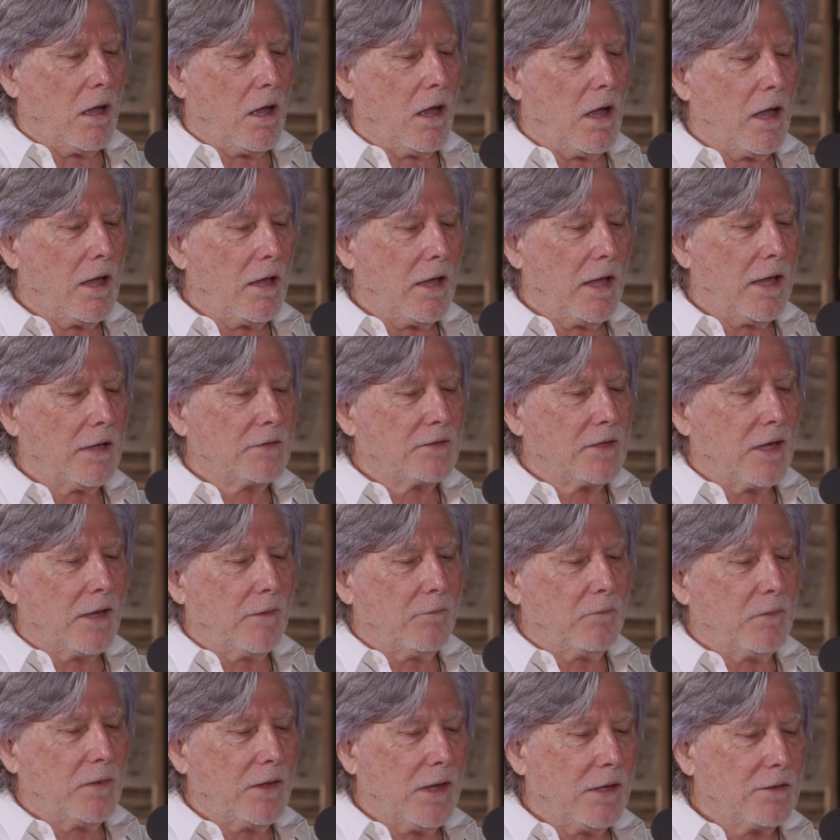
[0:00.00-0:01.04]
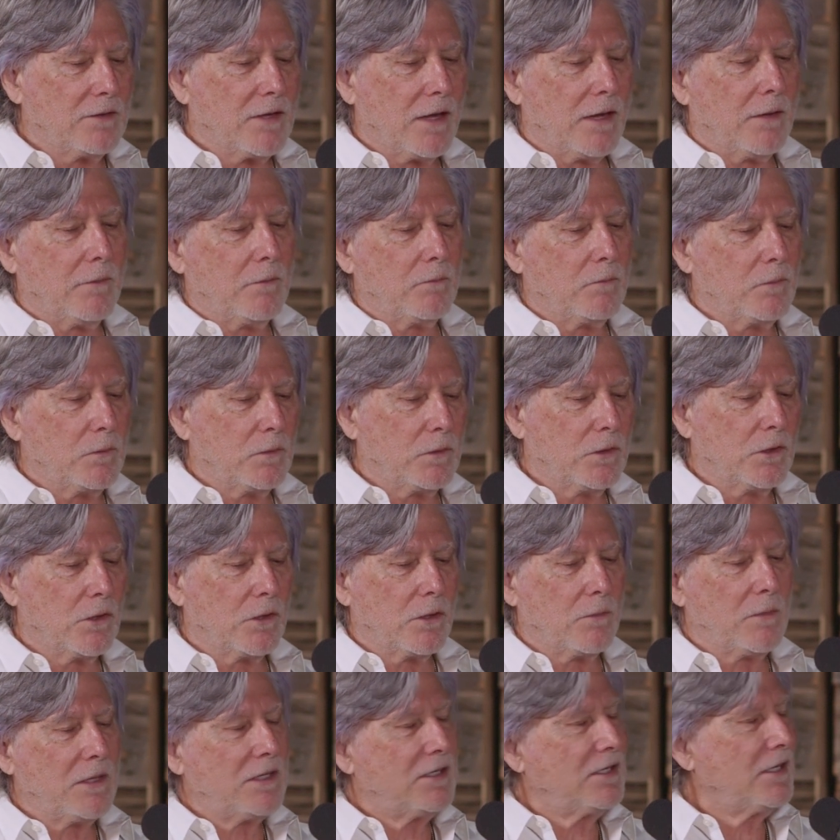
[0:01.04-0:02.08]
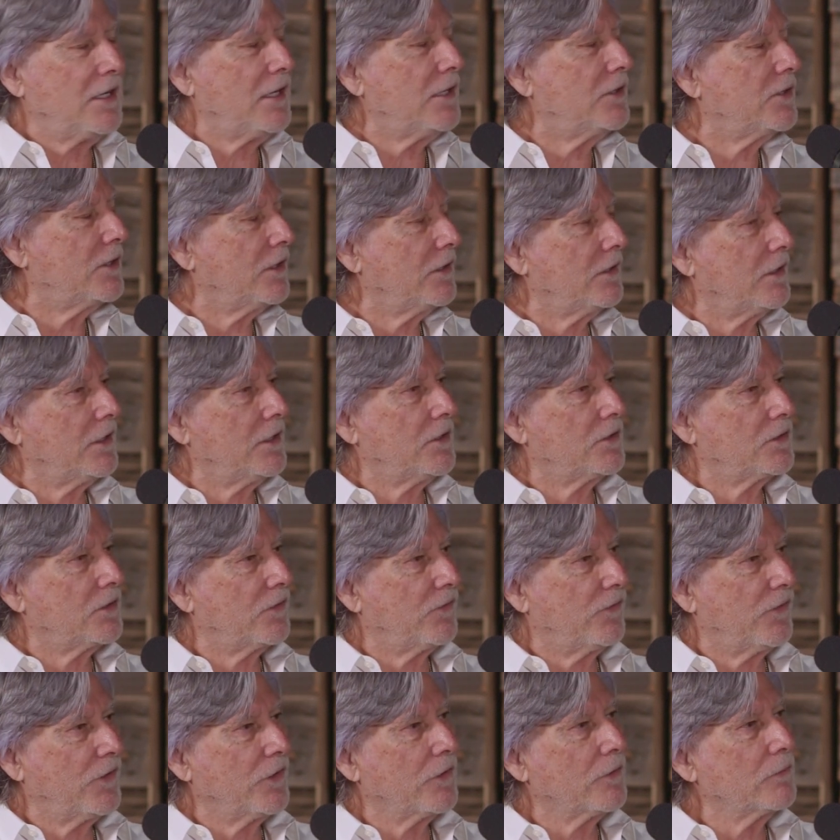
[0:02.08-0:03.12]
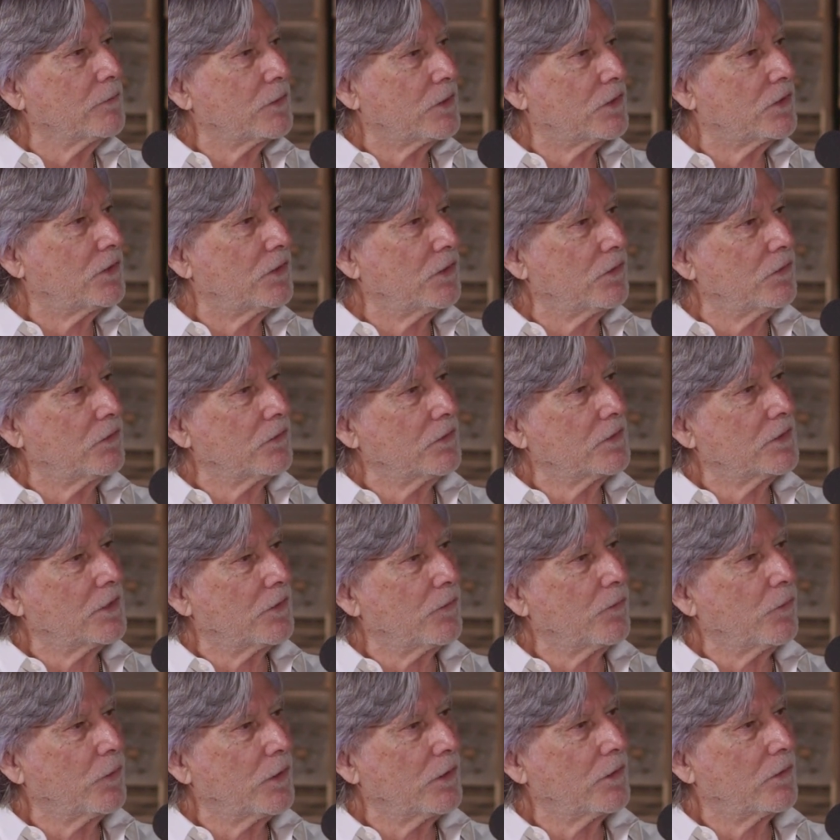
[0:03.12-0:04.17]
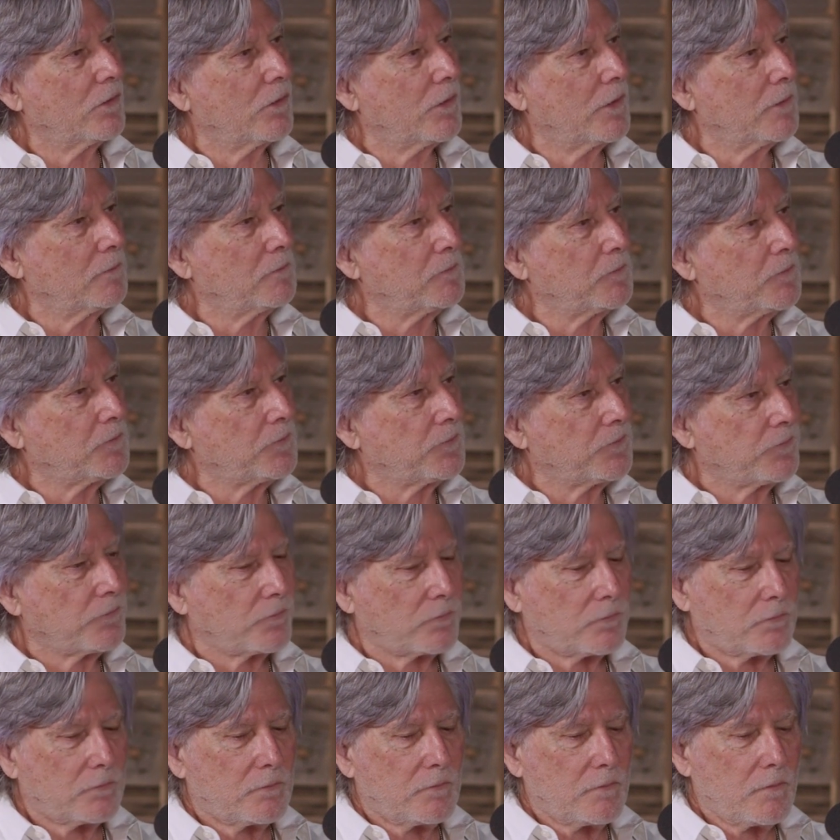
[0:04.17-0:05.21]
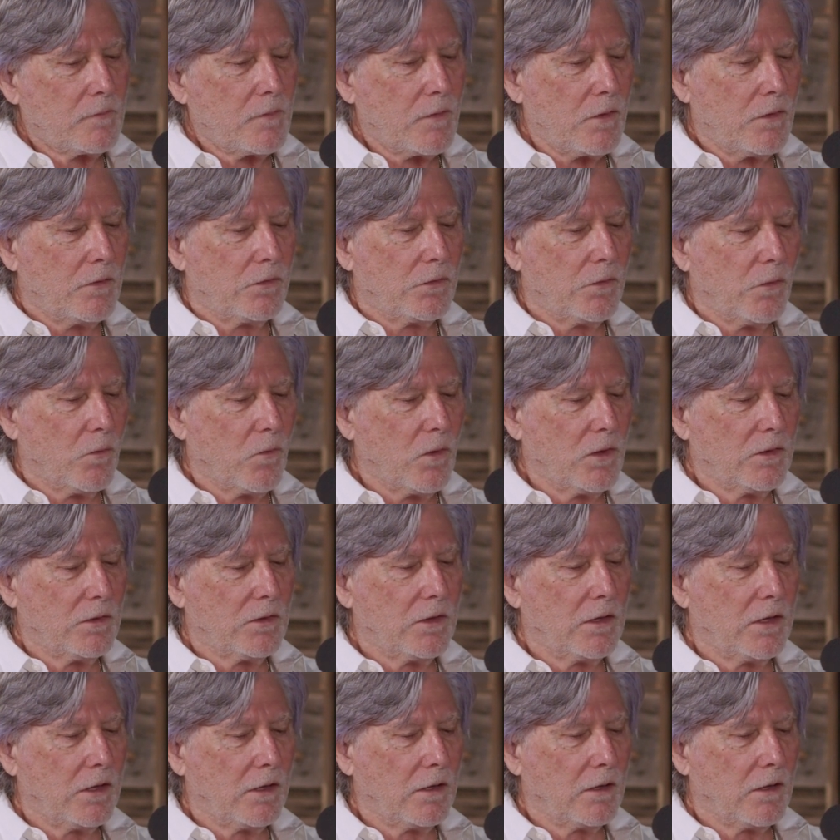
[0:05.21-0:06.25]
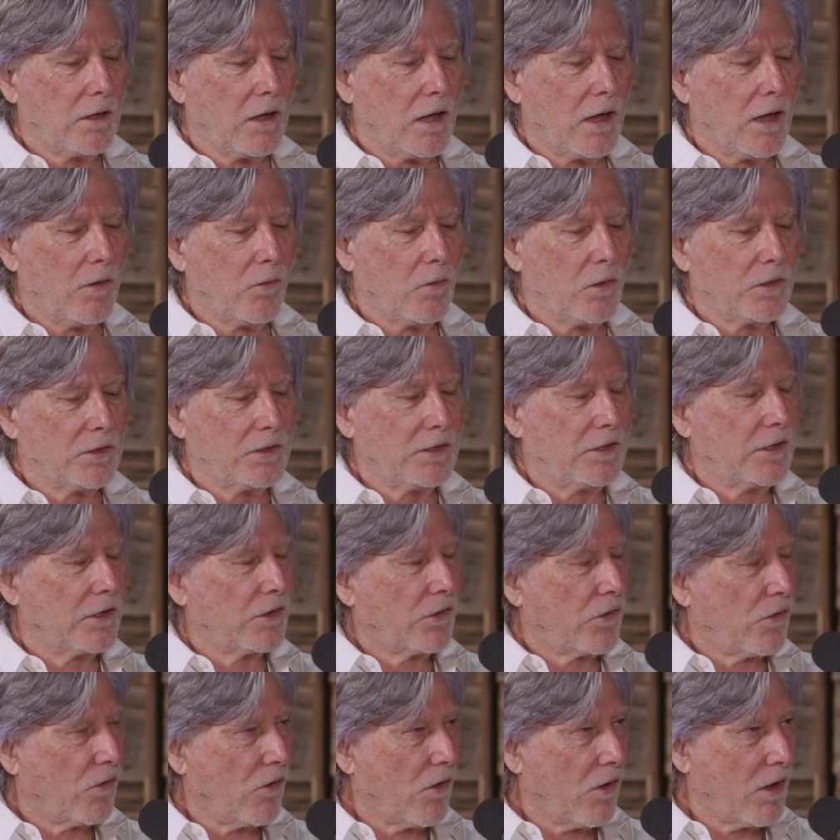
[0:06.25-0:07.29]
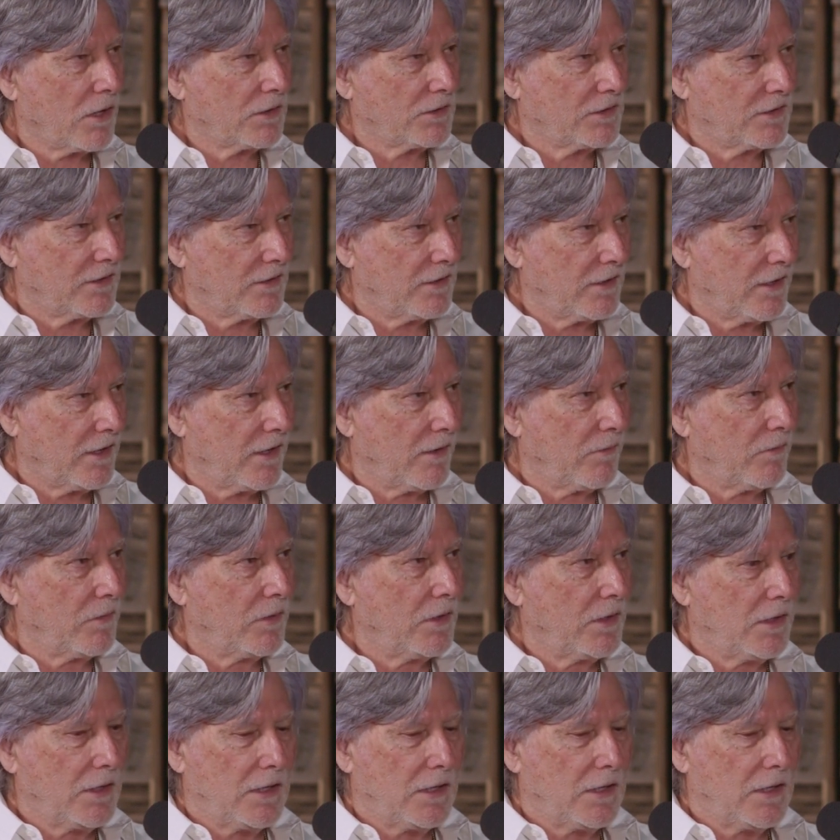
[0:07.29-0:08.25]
as I'm going to be teaching these film students at Winthrop, the one thing I want to get across to them